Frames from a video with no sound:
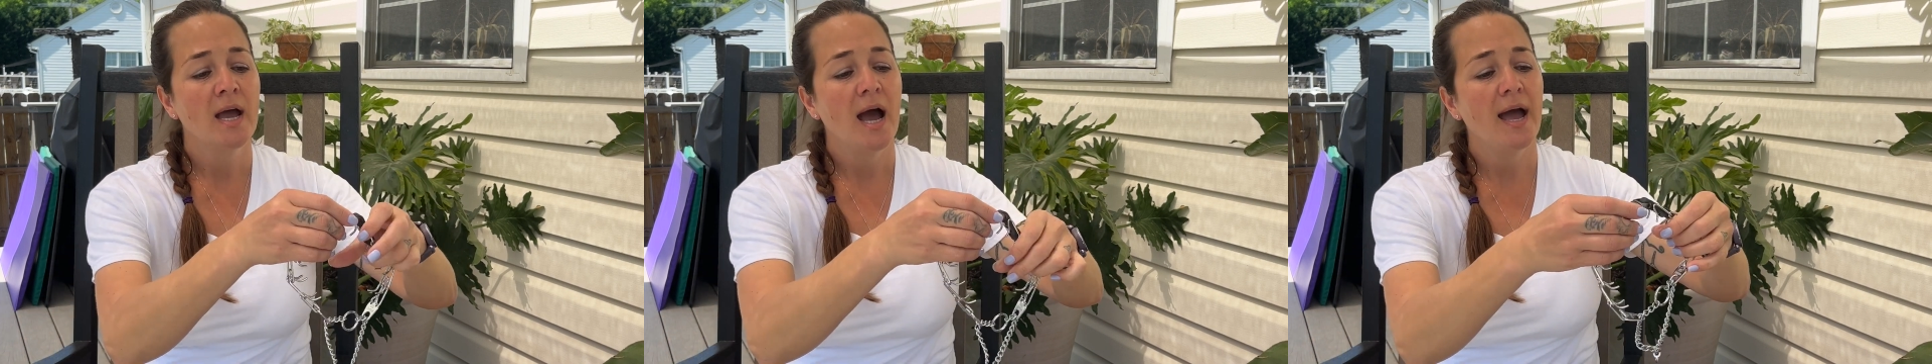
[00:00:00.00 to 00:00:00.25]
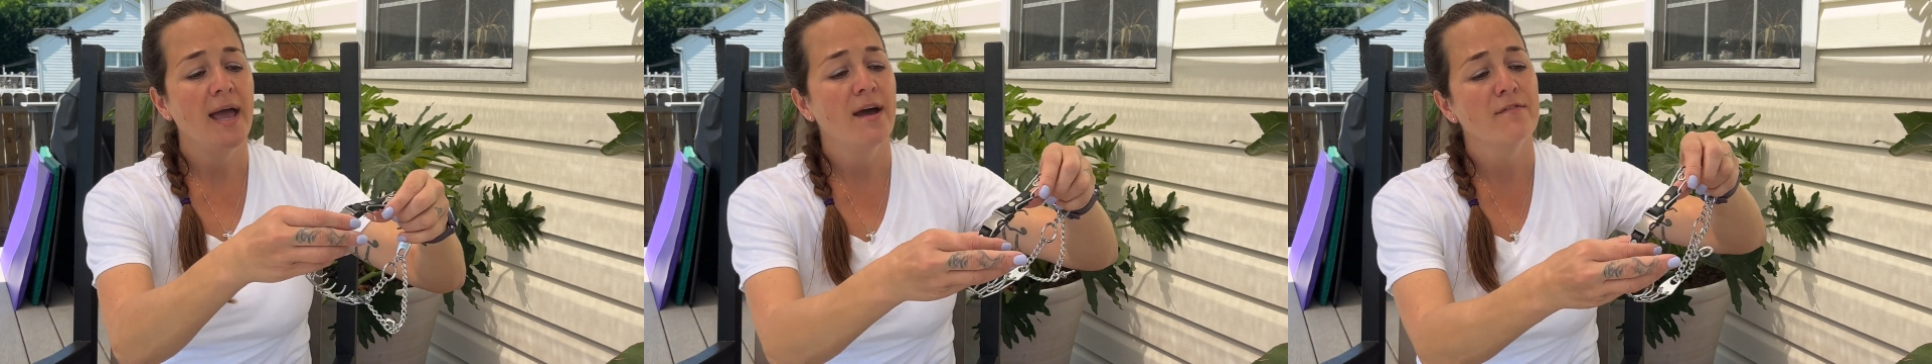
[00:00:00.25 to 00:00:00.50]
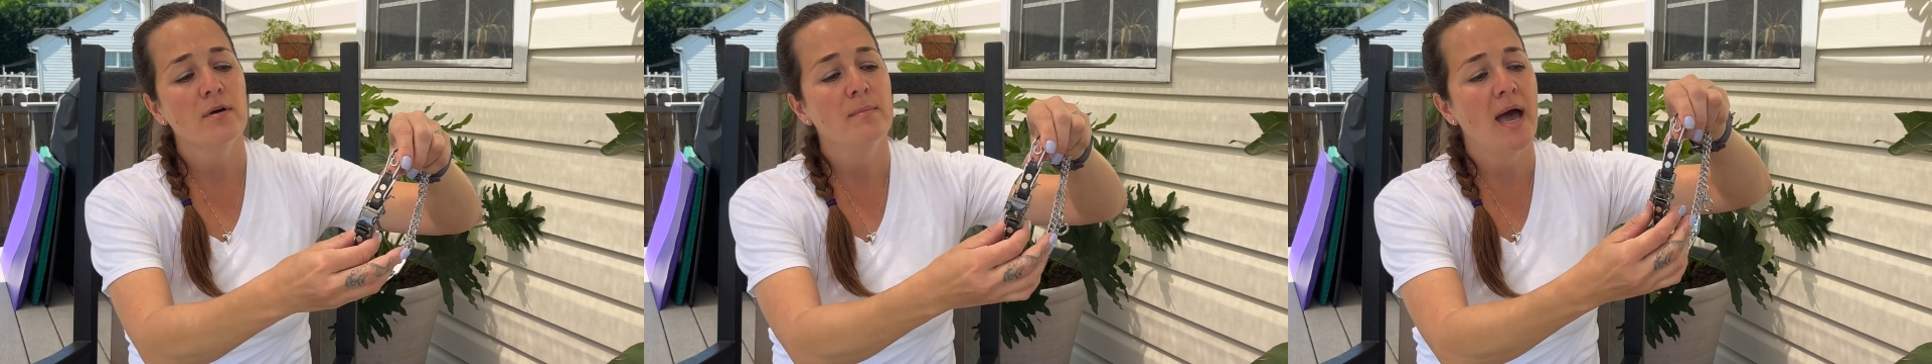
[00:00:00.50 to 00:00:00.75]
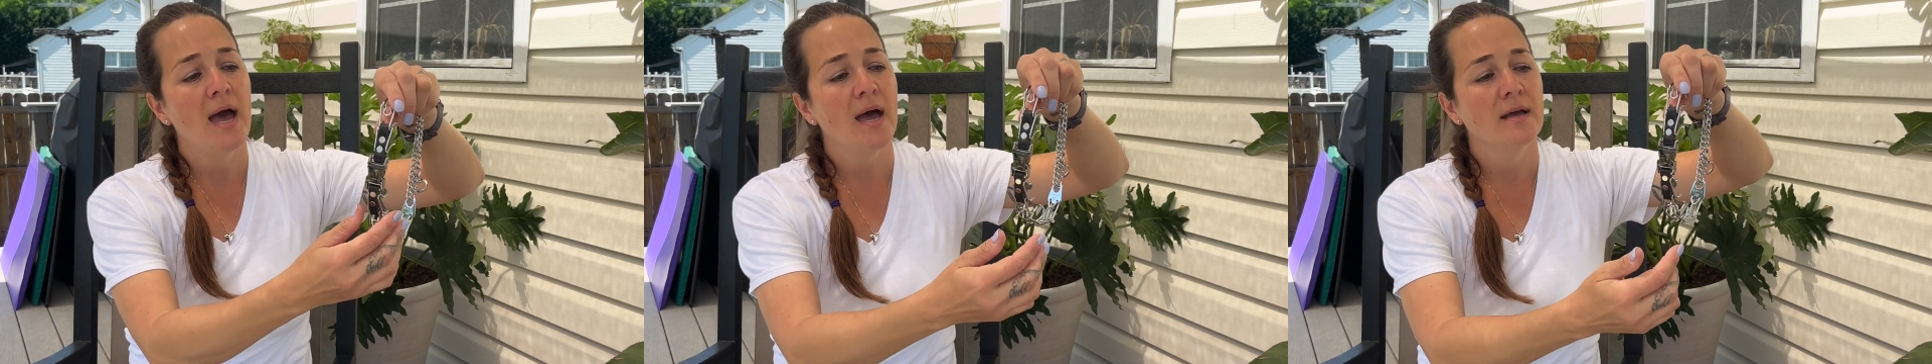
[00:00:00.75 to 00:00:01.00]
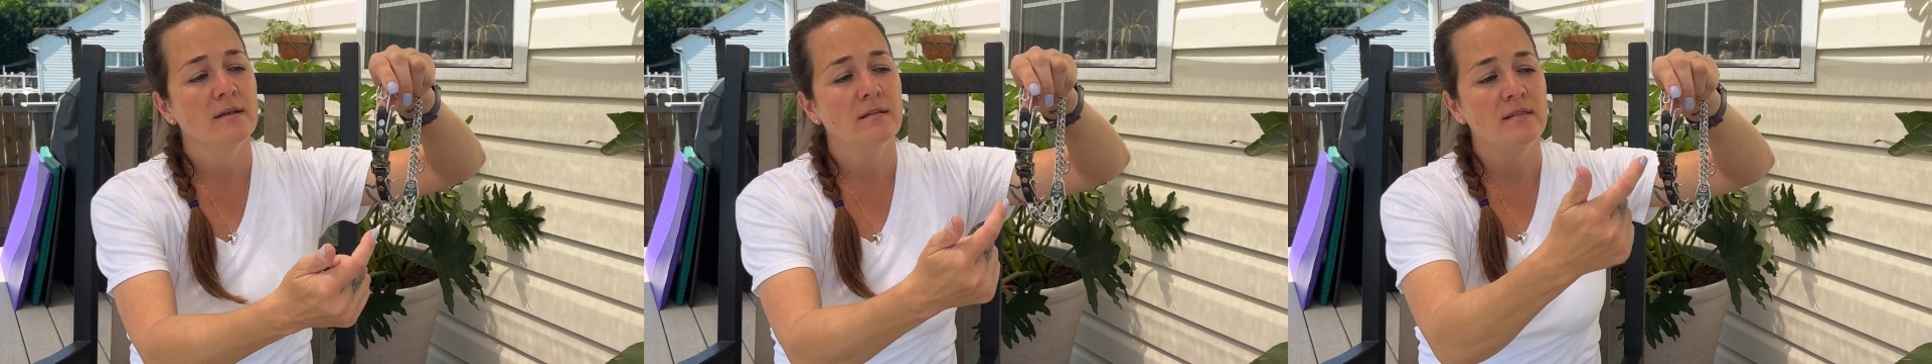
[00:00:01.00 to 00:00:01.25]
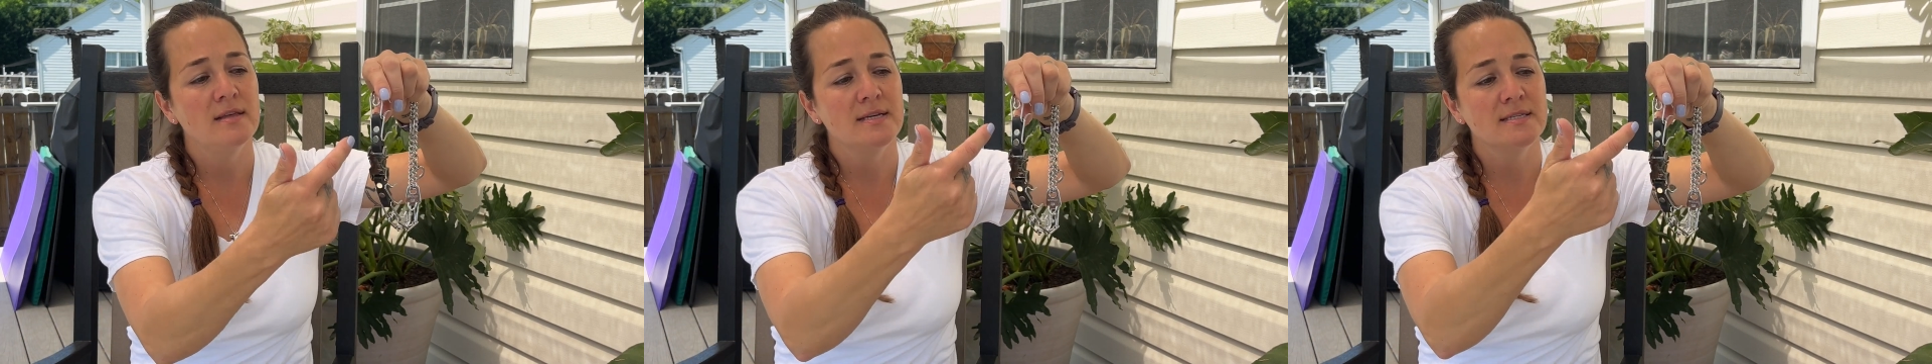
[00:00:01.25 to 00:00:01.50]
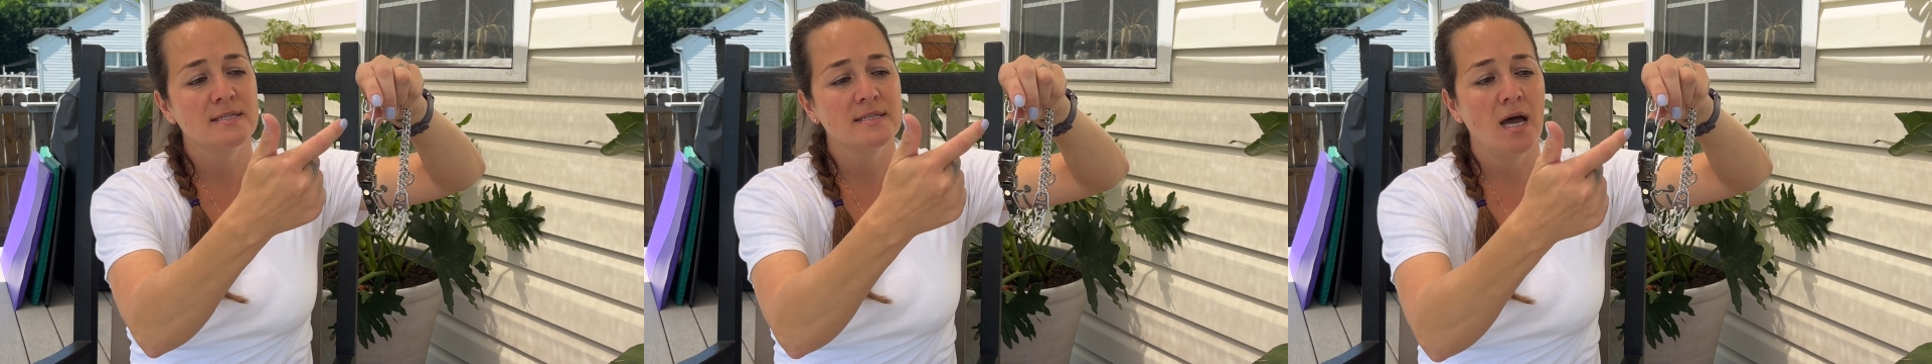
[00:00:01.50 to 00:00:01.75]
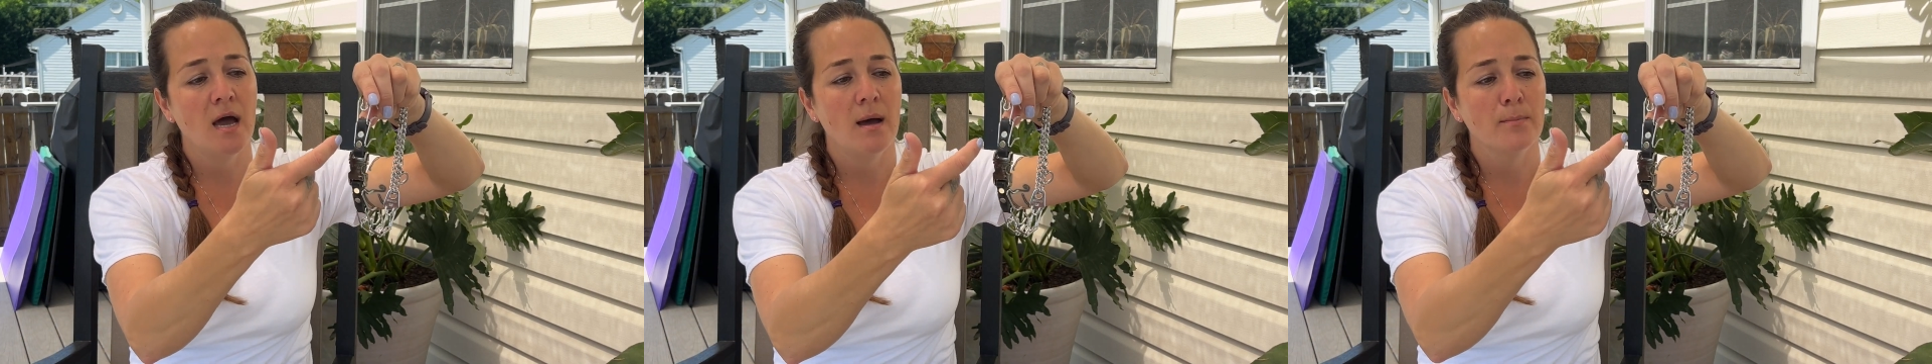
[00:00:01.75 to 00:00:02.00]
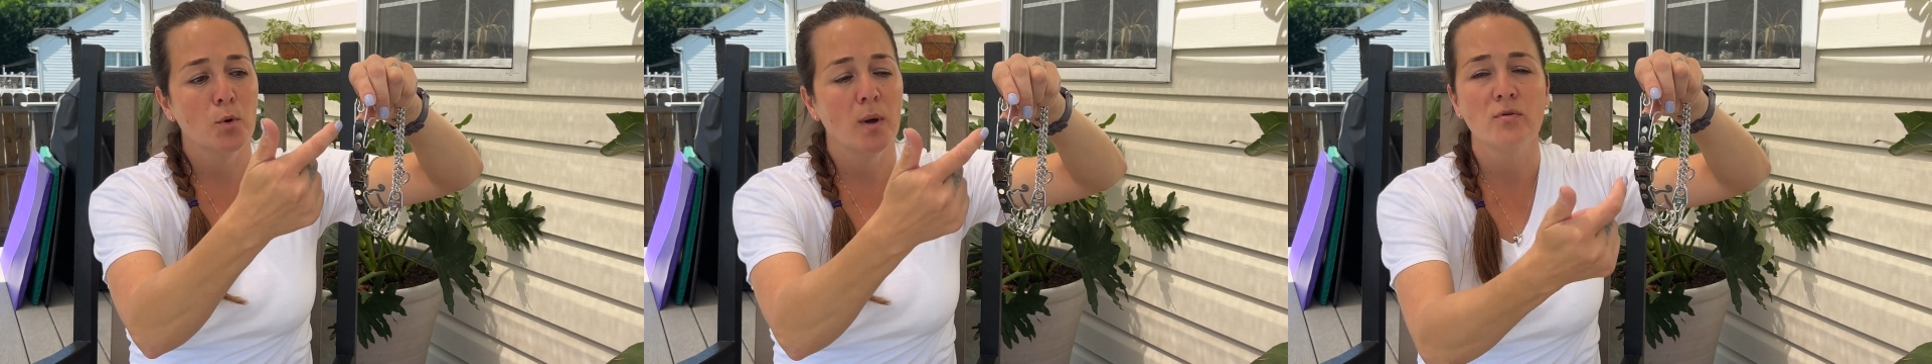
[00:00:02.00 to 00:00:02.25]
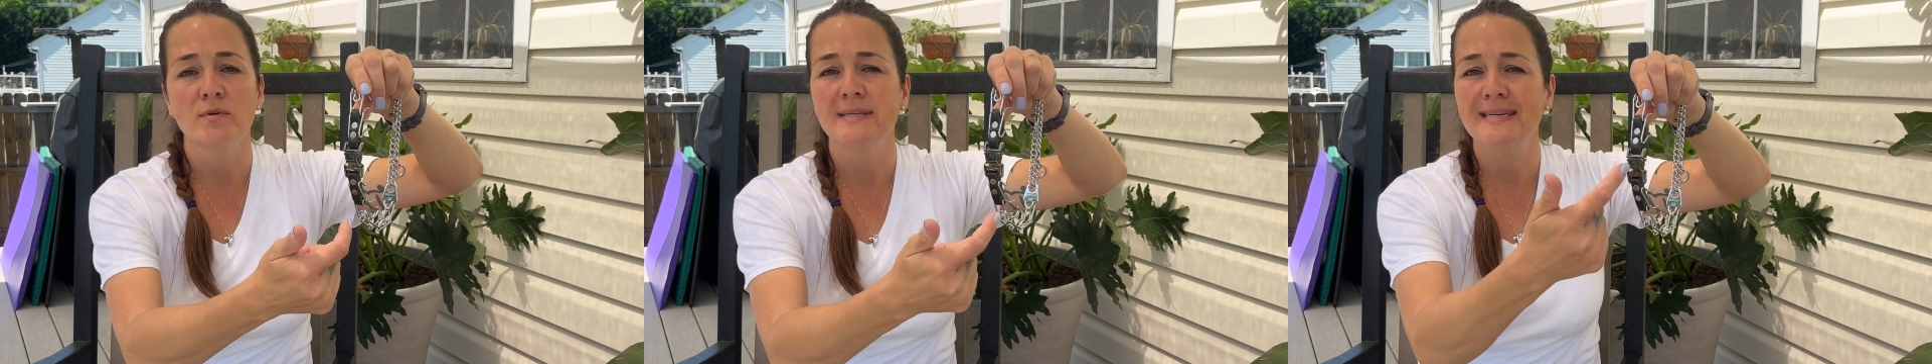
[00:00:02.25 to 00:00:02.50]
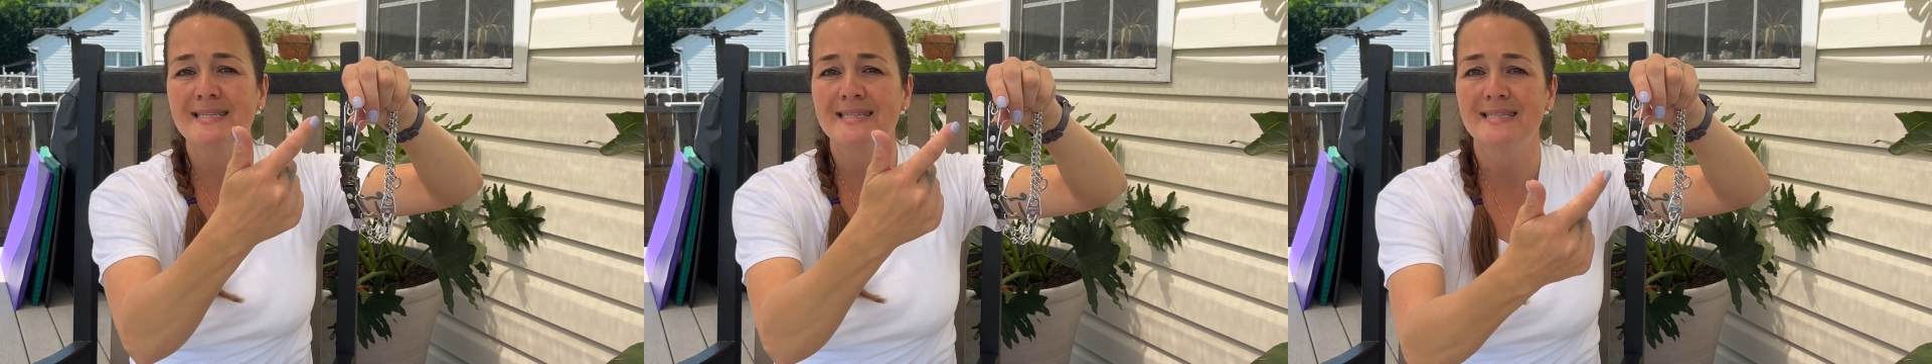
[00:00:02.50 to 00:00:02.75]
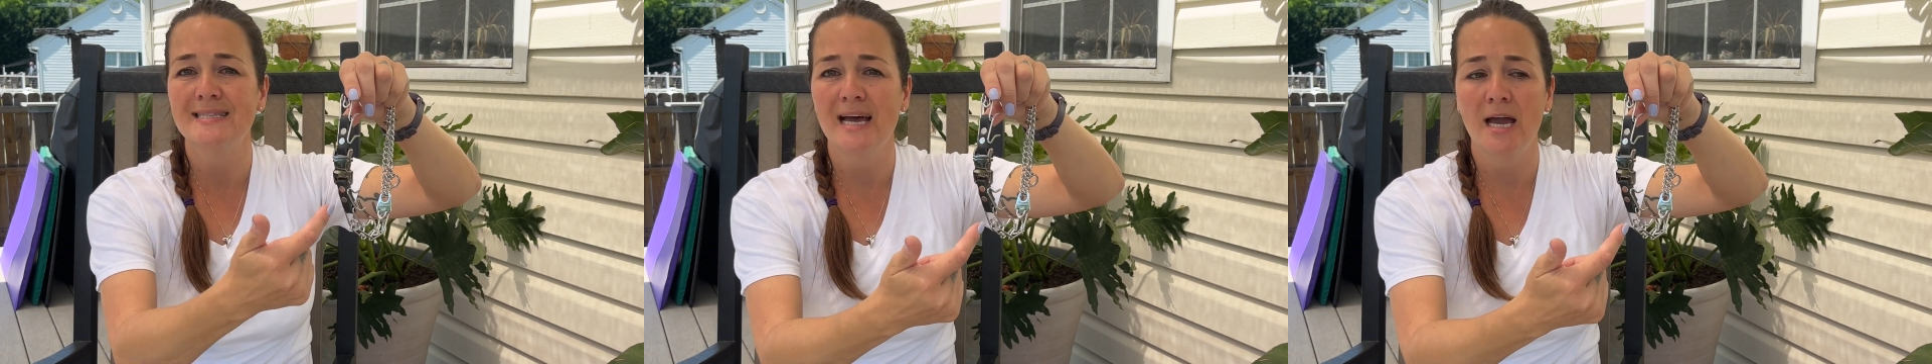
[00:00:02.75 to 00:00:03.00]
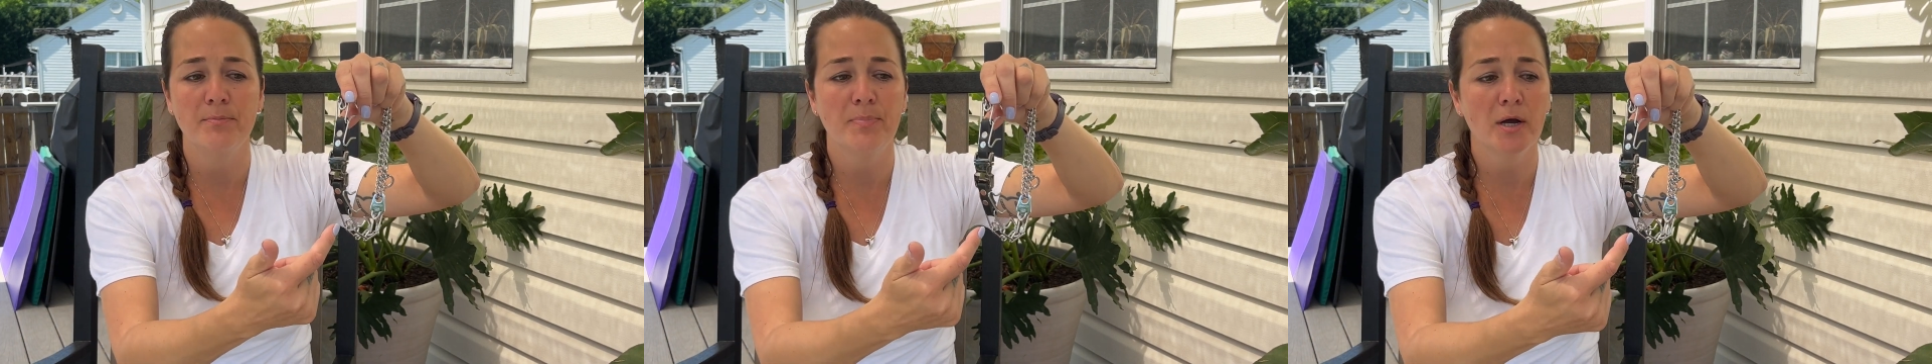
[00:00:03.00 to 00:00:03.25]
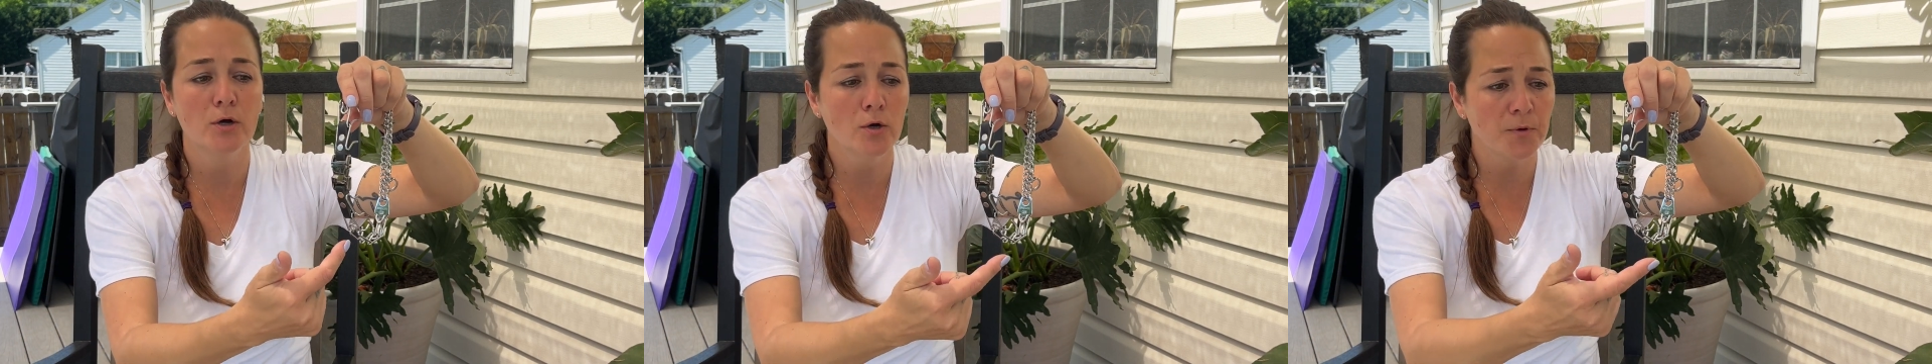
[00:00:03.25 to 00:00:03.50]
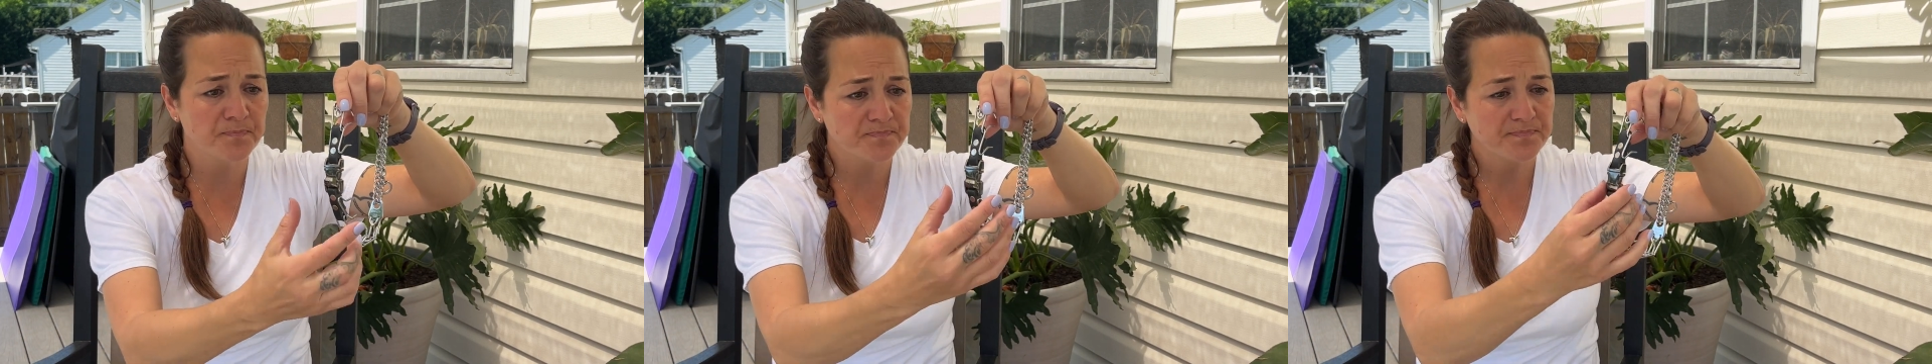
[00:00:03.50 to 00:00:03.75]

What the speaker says: I have them add this quick release side buckle,